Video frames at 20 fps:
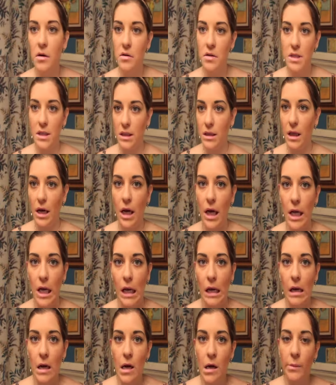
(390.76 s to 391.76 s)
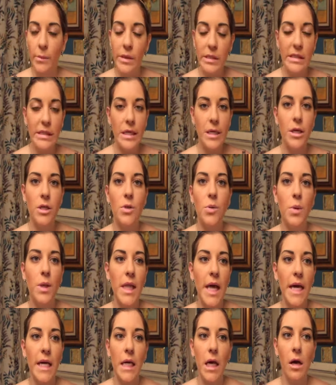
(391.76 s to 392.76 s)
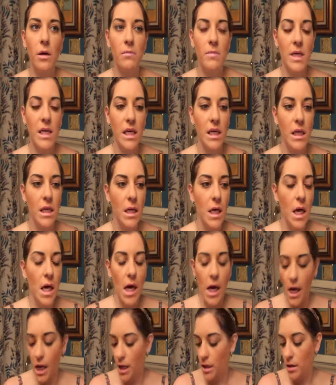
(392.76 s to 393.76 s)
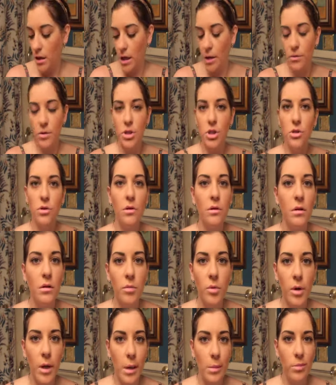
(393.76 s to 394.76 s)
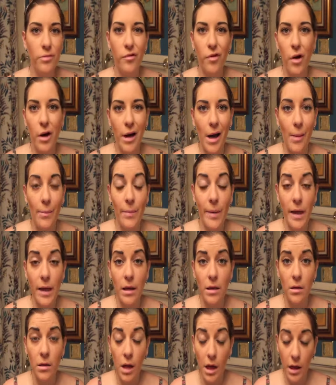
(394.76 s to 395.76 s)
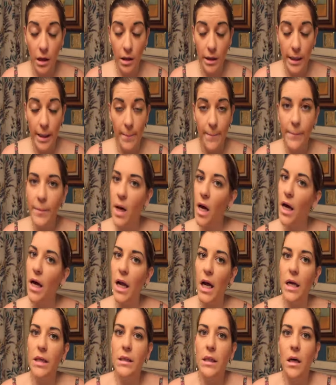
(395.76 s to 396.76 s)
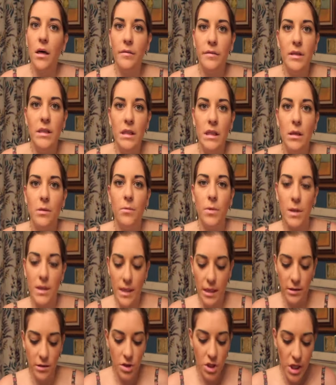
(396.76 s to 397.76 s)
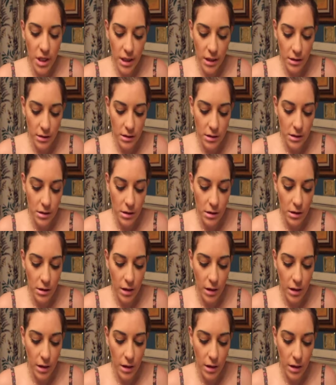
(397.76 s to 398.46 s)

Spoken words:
noticing that mosquitoes were landing on me, and I was shooing them away before I got bit, luckily, but I obviously didn't want to take the chance,